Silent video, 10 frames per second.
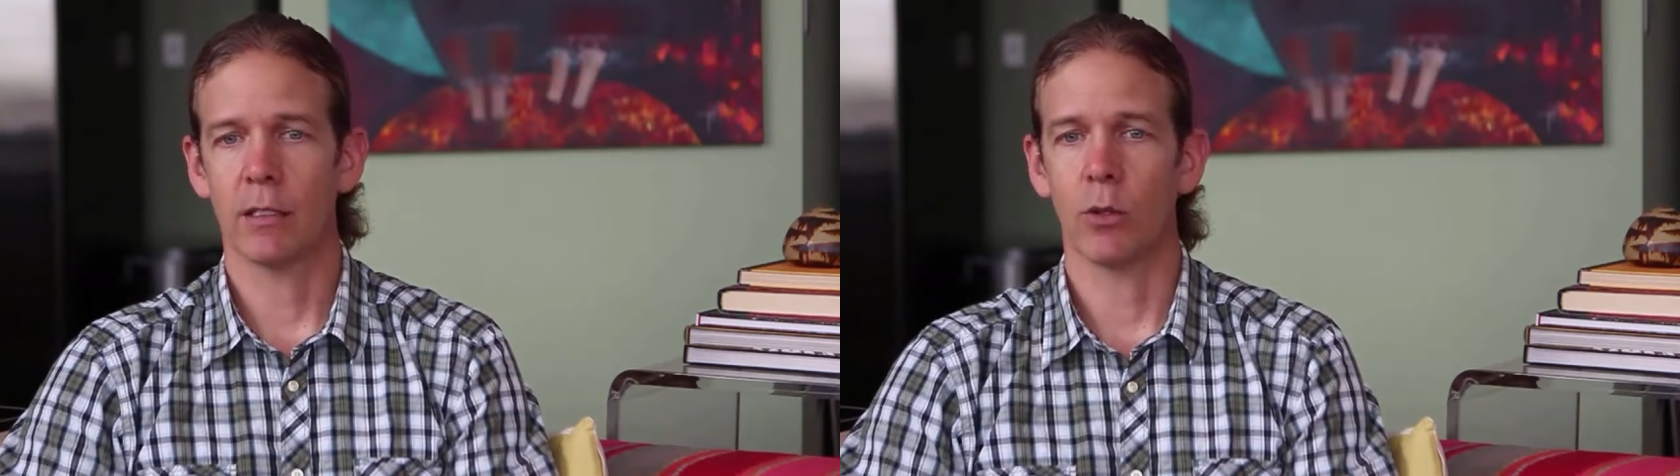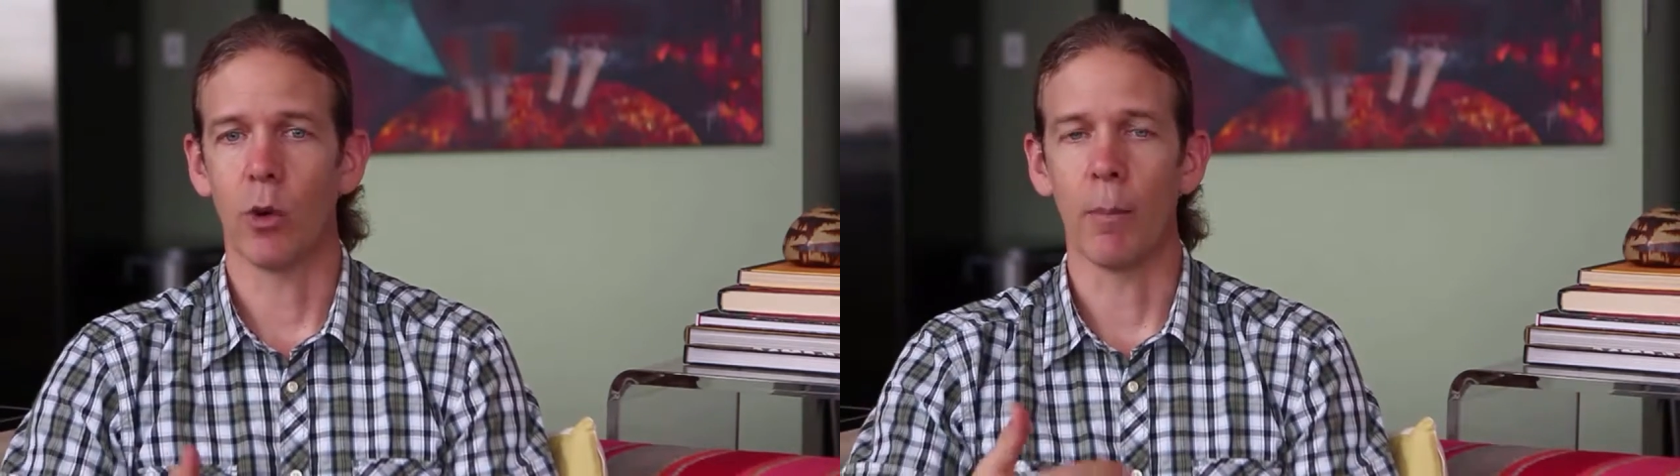
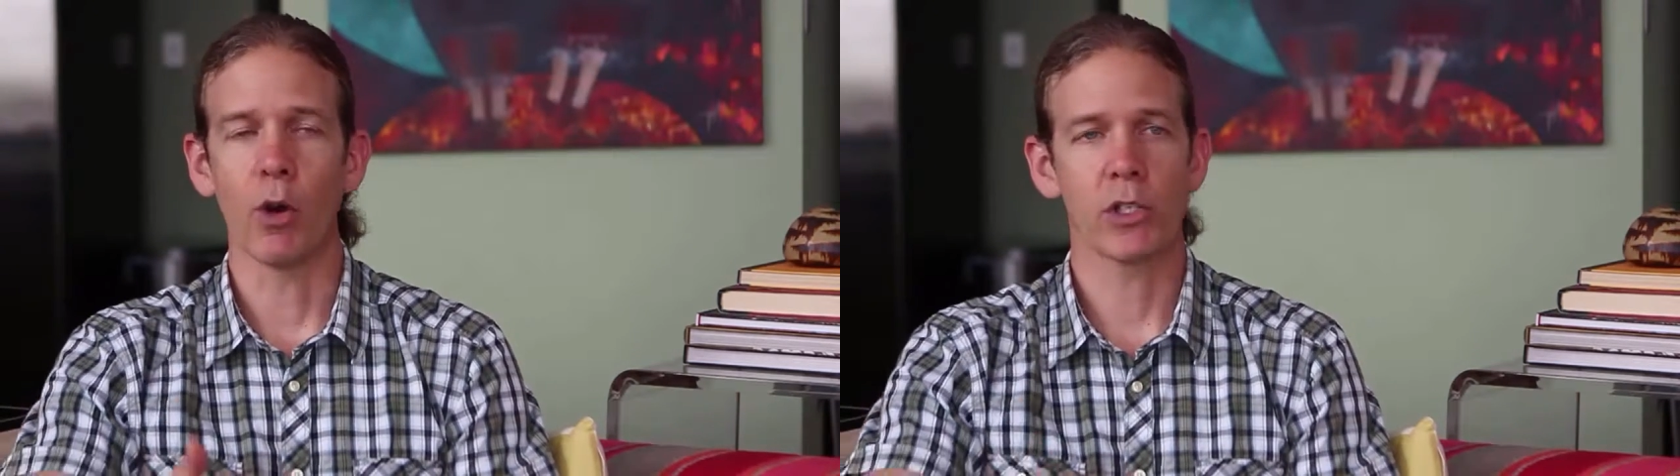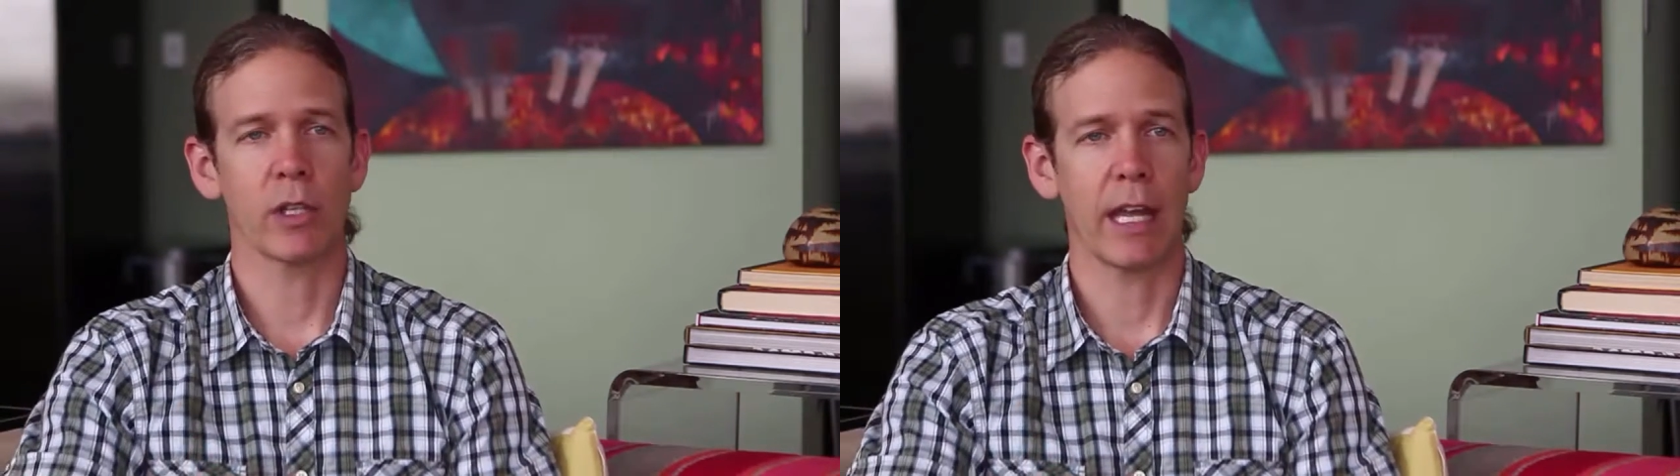to
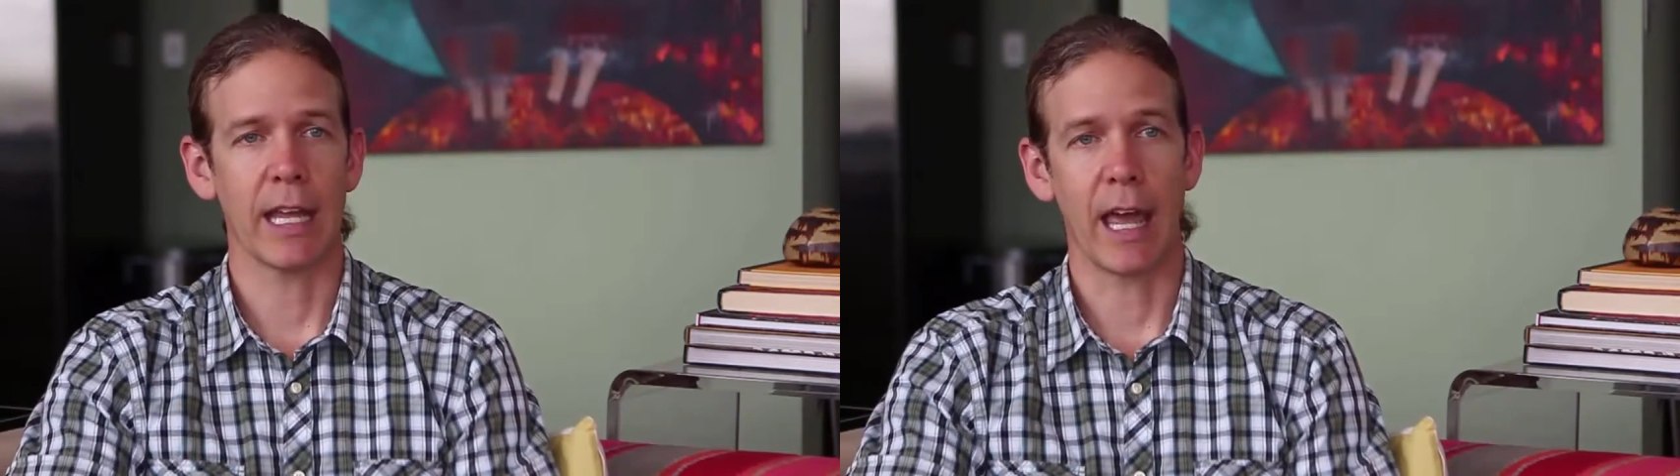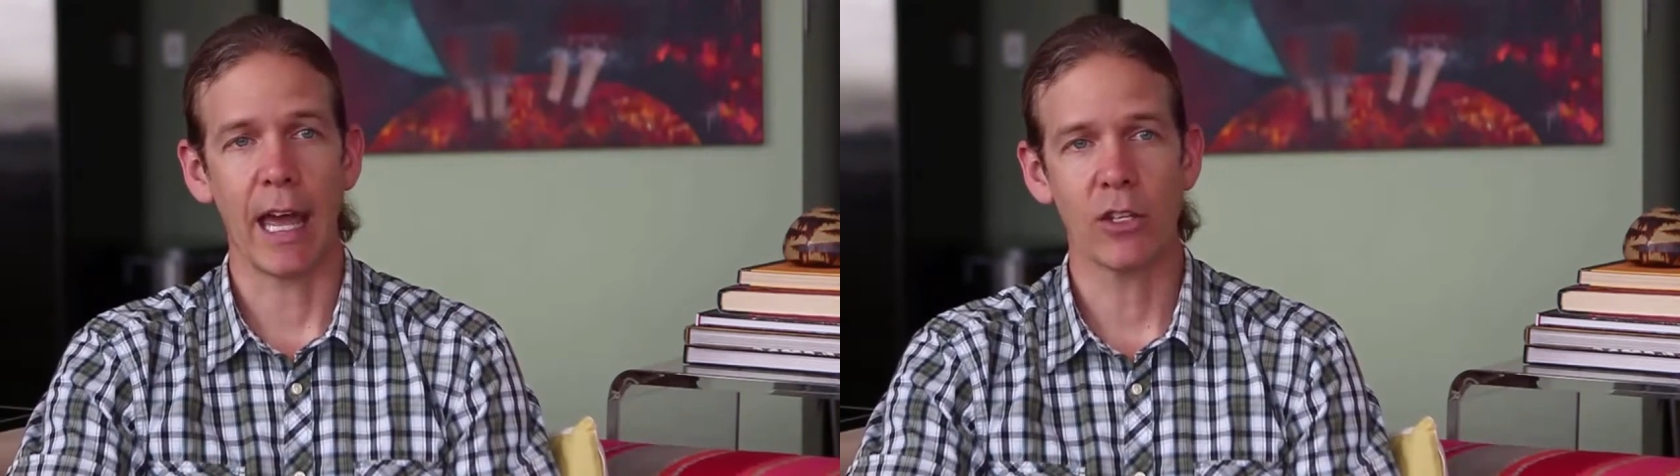emotionally
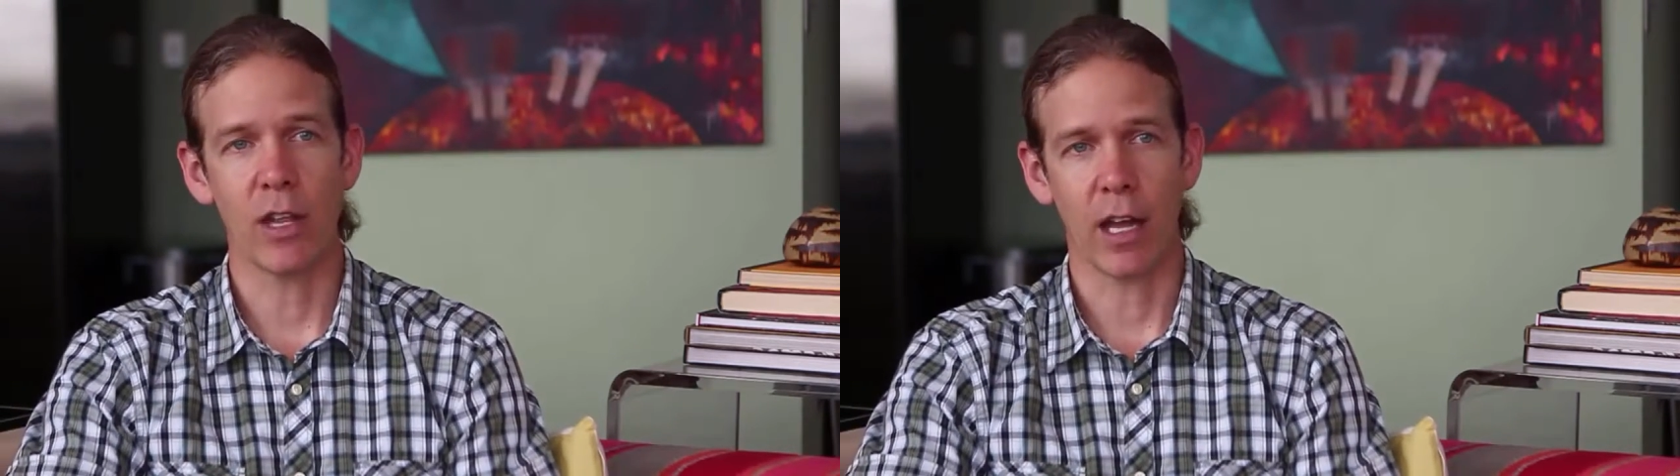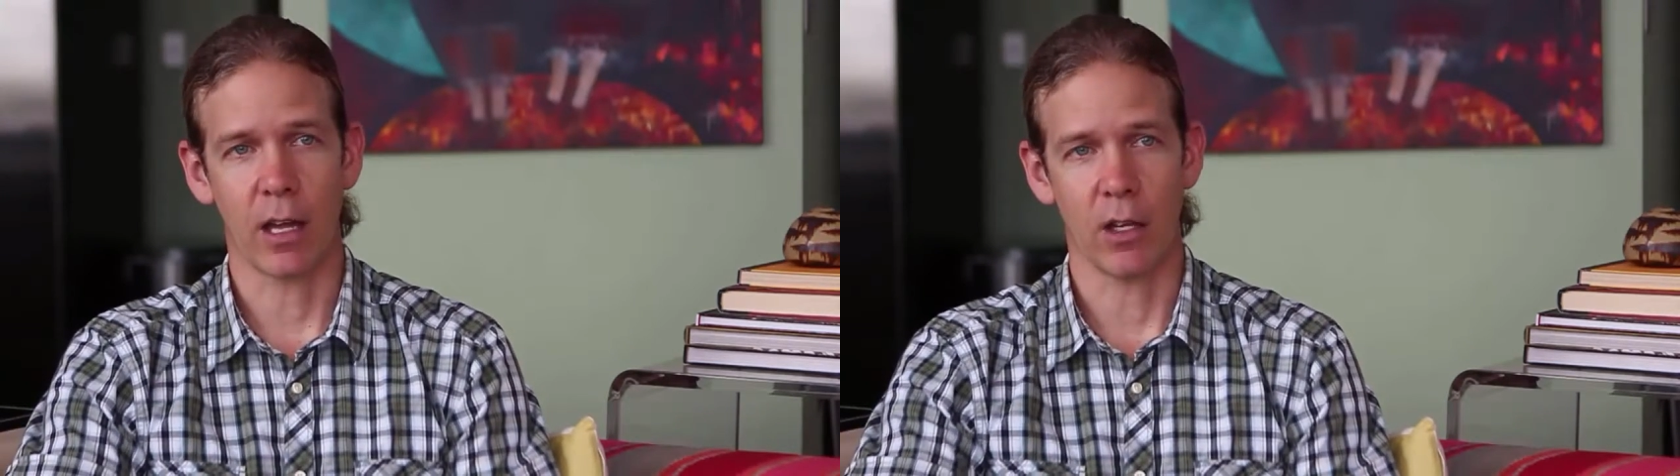engage that